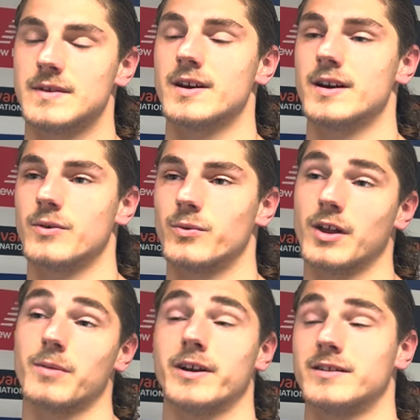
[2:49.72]
Yeah,
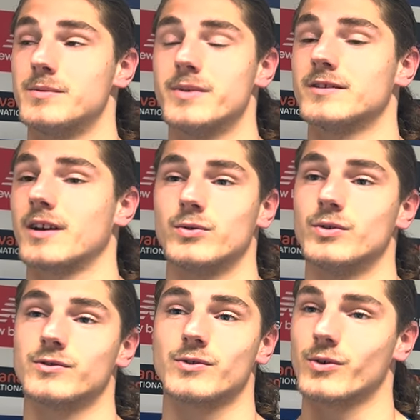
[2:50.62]
without my teammates, I
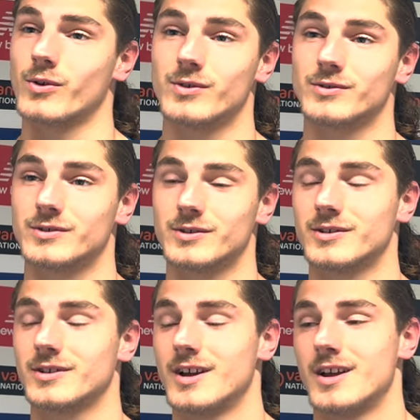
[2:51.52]
couldn't score goals, so
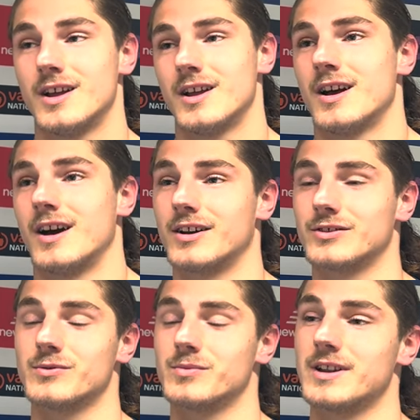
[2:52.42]
yeah. I
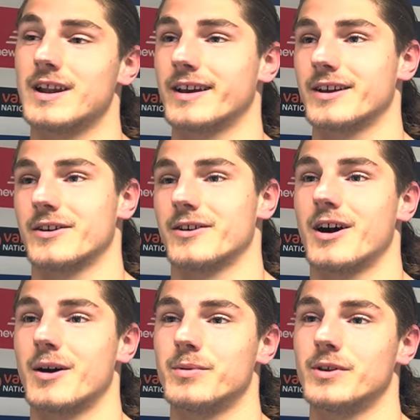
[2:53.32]
was to be like
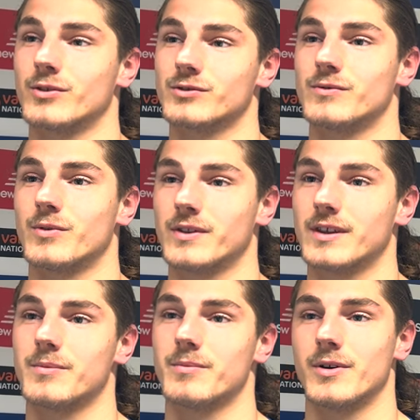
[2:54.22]
happy also for
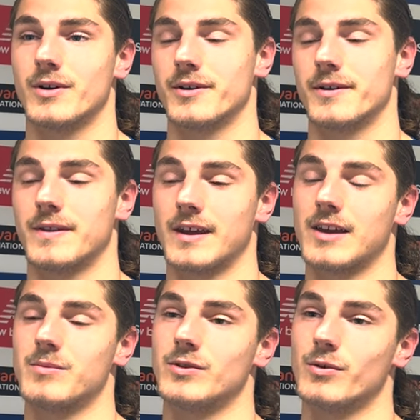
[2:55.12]
them. They
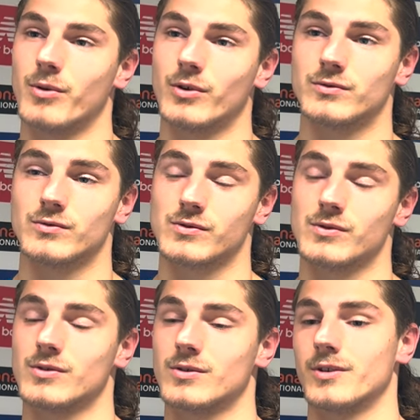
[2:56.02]
gave me the balls to
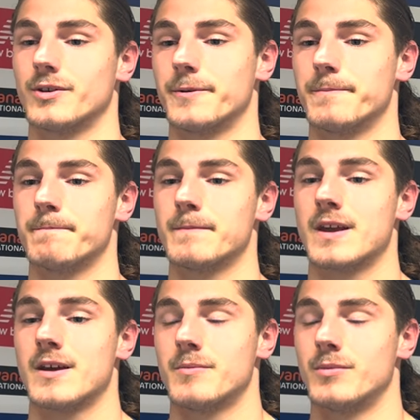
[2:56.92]
score,
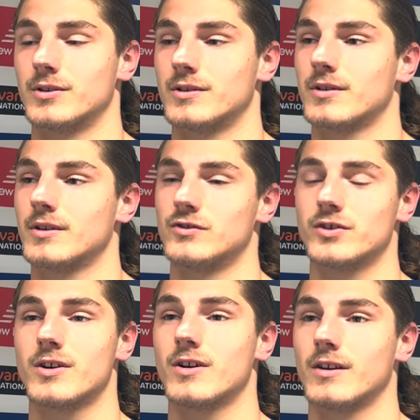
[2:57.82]
but in
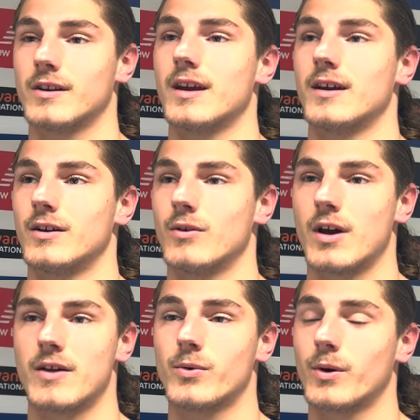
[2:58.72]
general, yeah,
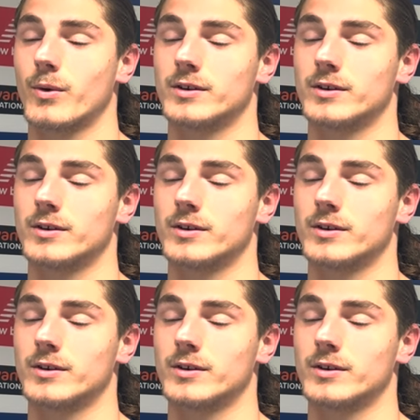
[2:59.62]
everyone